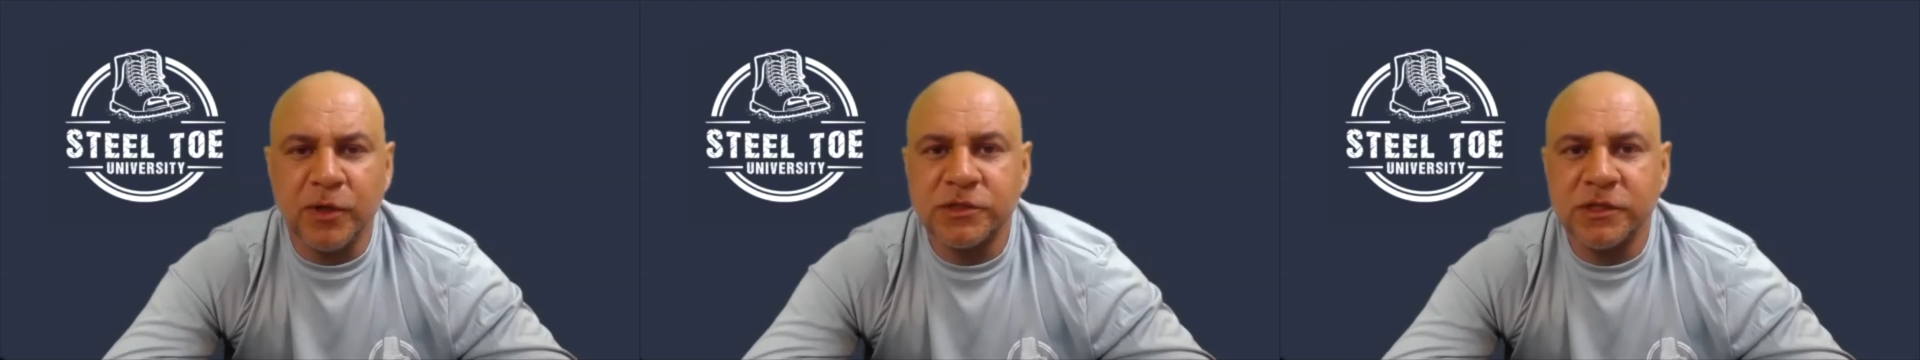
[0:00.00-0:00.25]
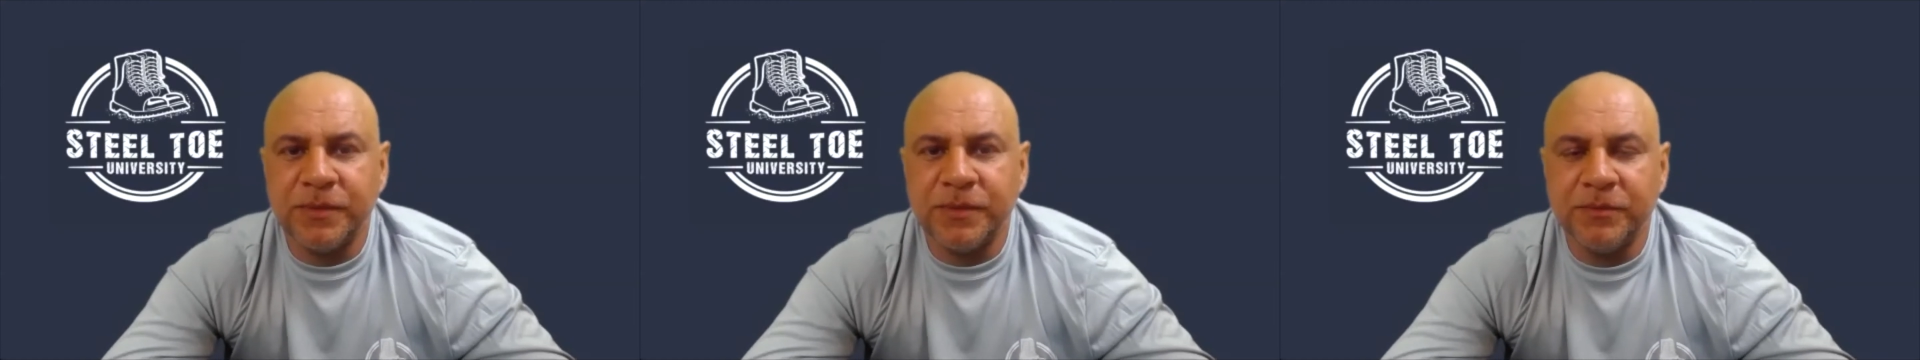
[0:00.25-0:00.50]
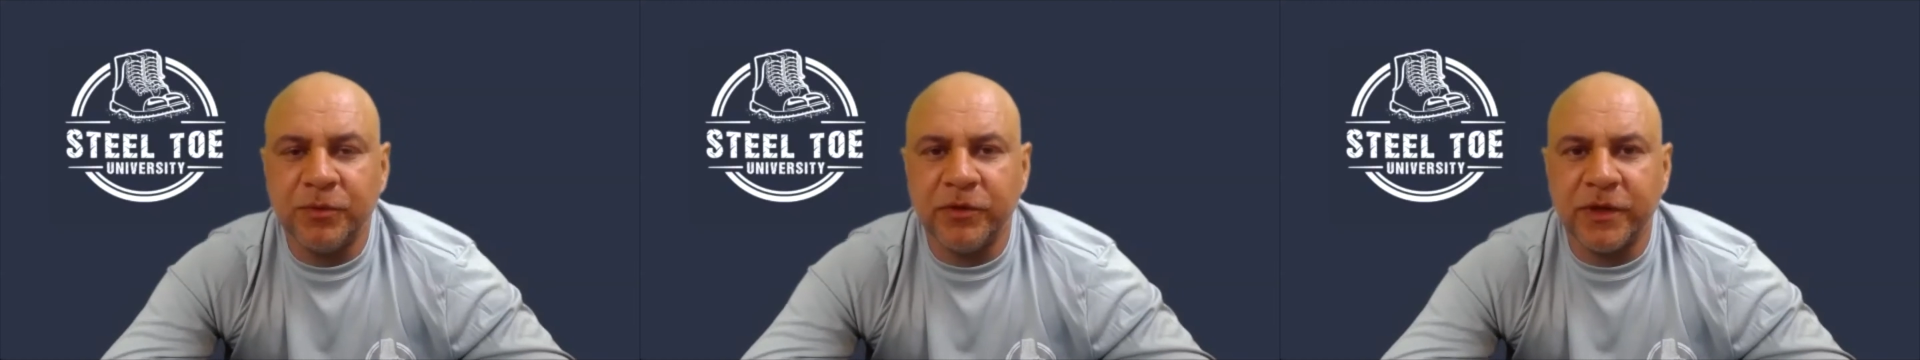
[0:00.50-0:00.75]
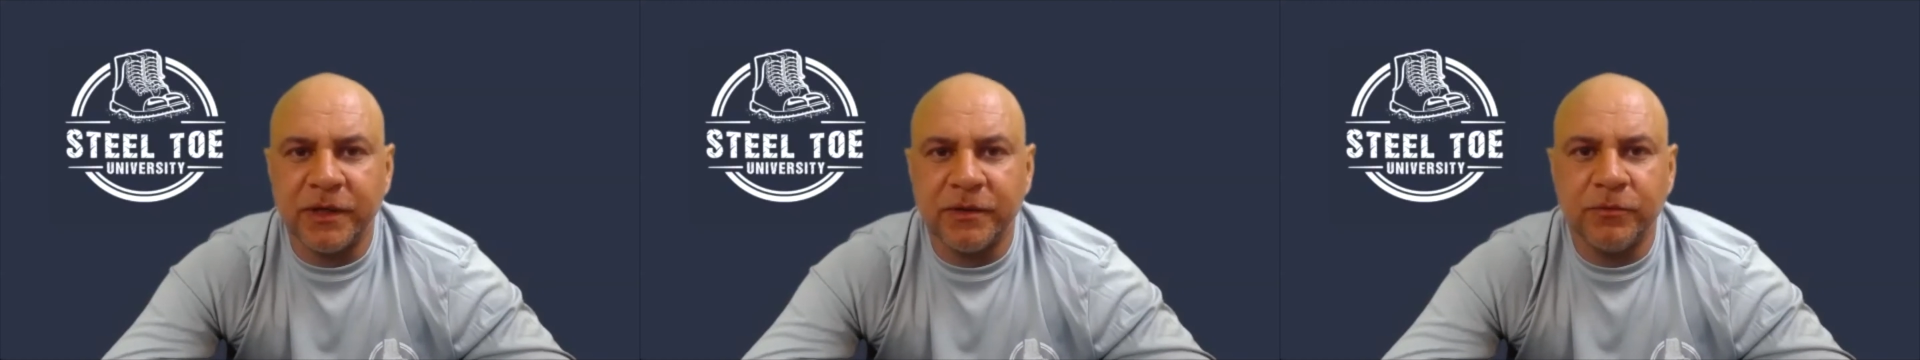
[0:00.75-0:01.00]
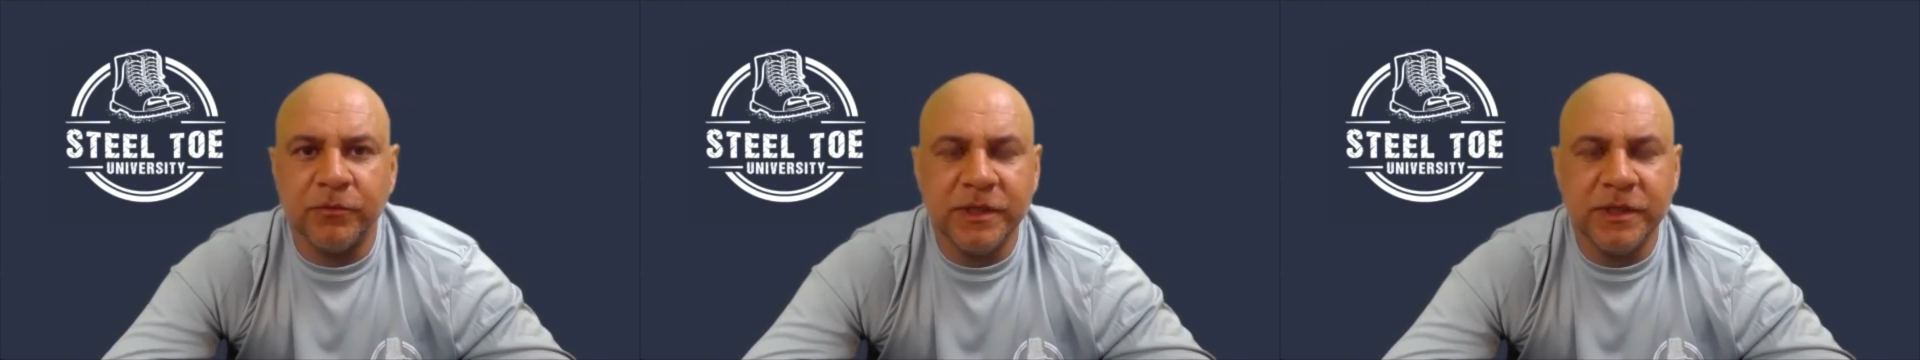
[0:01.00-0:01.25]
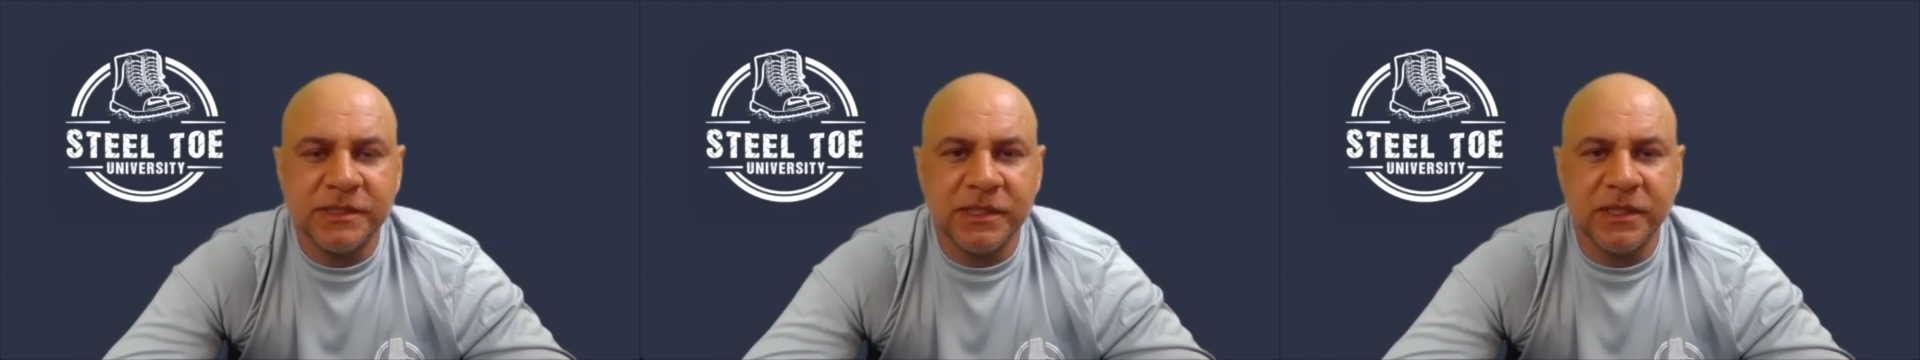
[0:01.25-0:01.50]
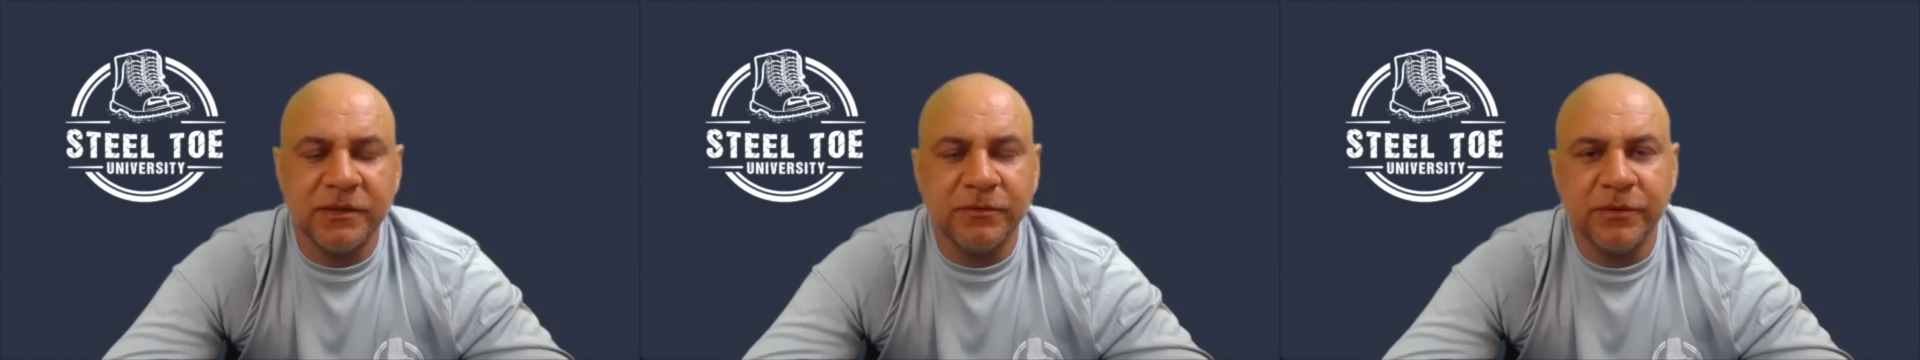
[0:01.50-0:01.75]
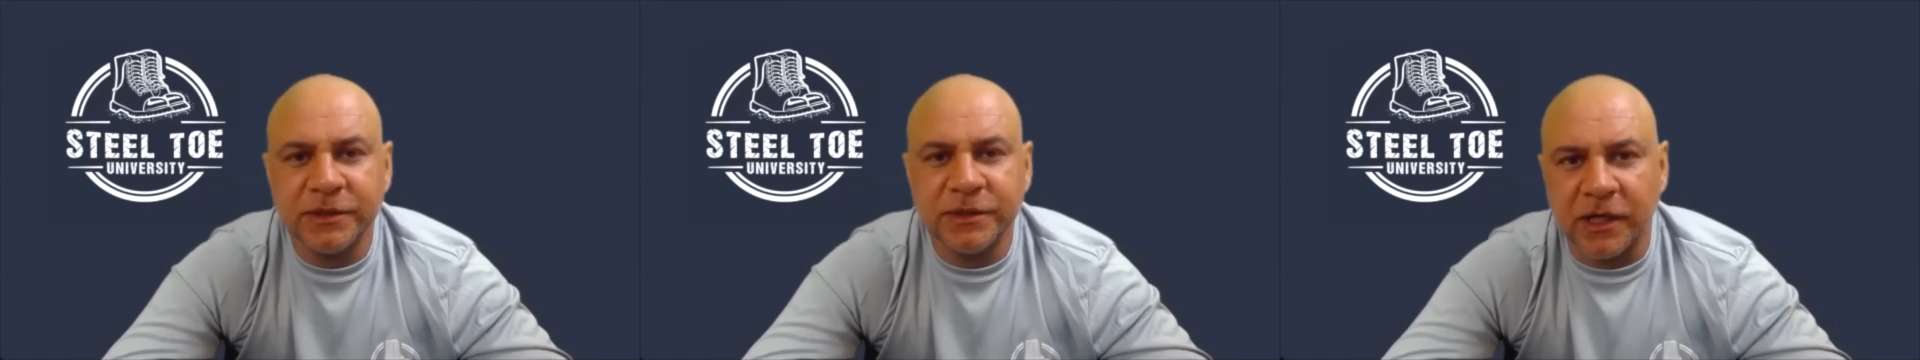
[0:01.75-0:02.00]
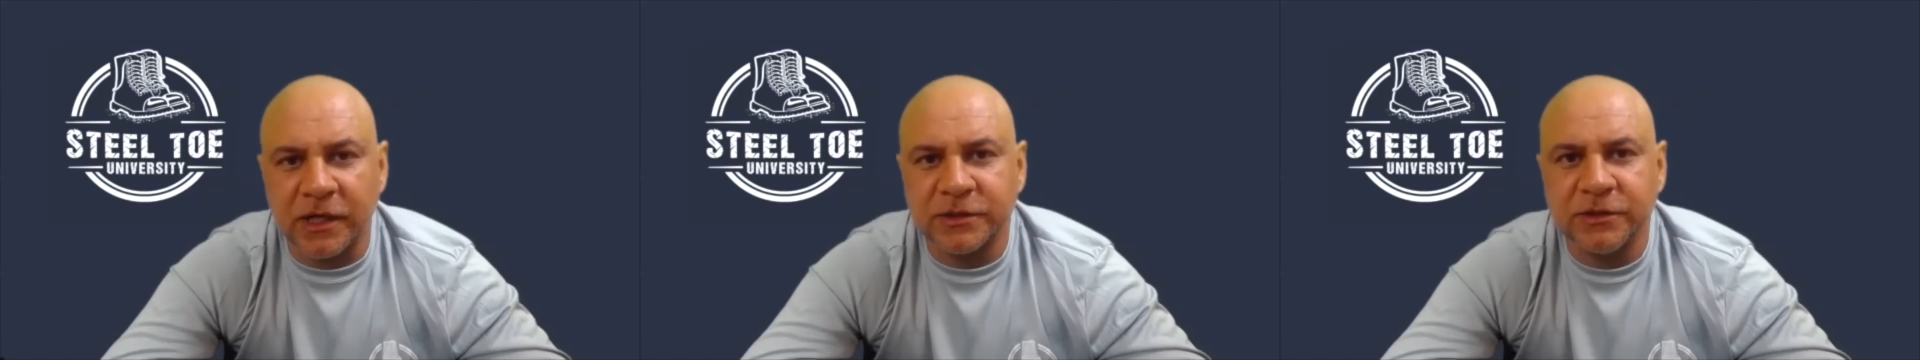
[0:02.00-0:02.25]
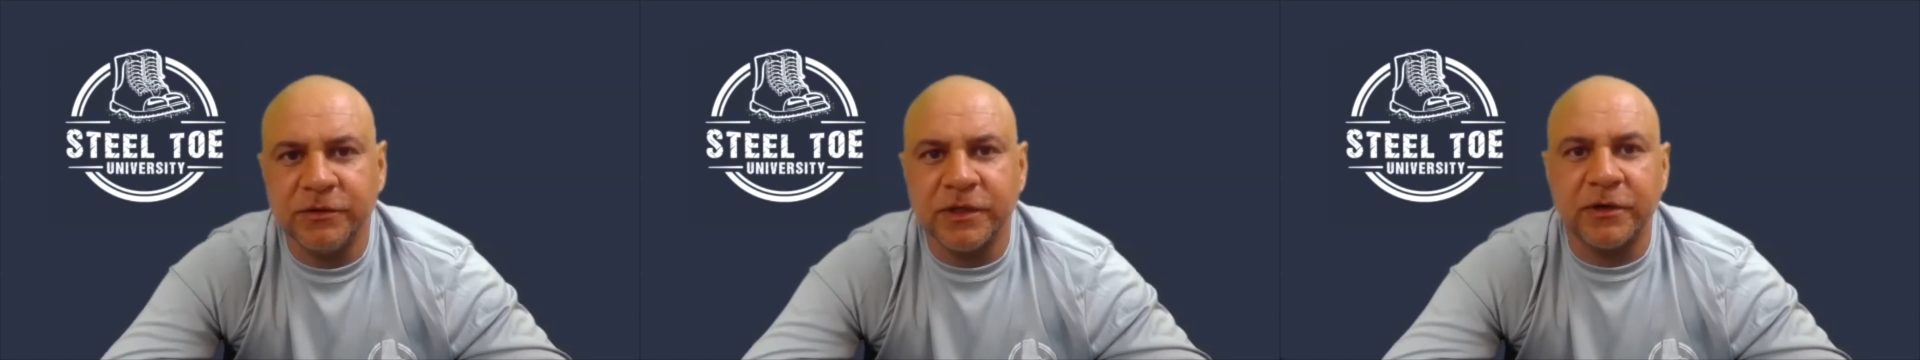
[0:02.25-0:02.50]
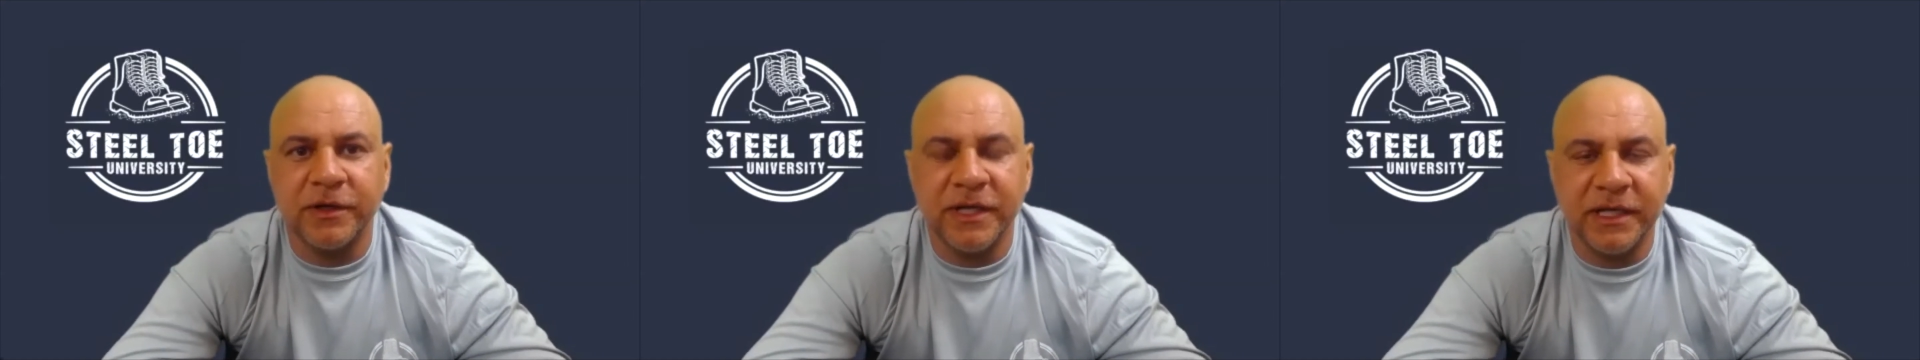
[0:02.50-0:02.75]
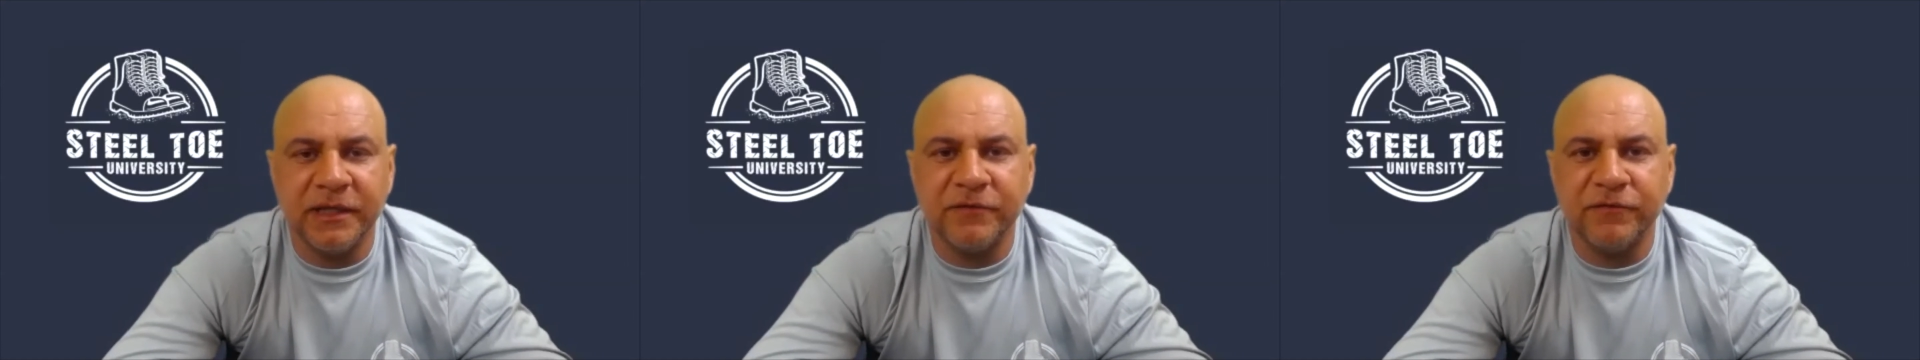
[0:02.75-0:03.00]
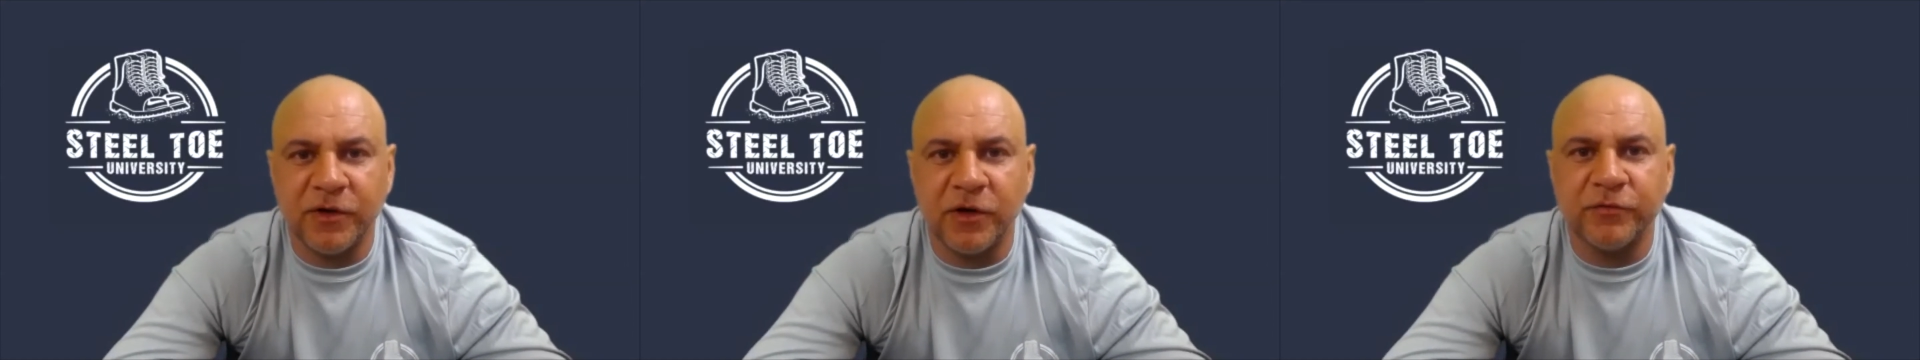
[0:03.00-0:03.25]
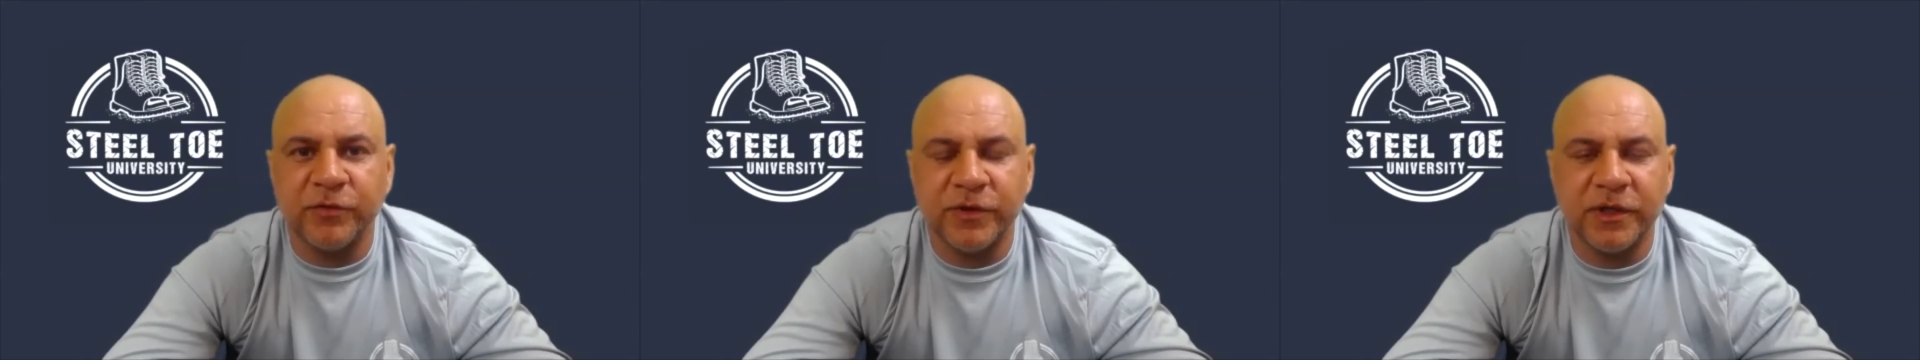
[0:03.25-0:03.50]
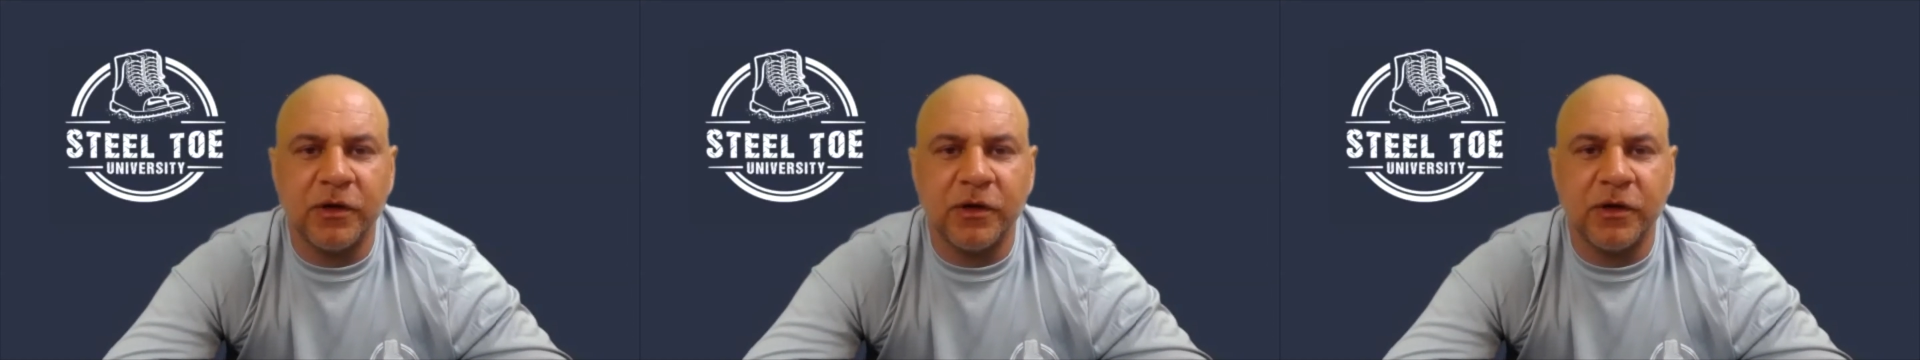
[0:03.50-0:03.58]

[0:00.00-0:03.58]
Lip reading: the people that we see, that we talk to, that are getting involved with it,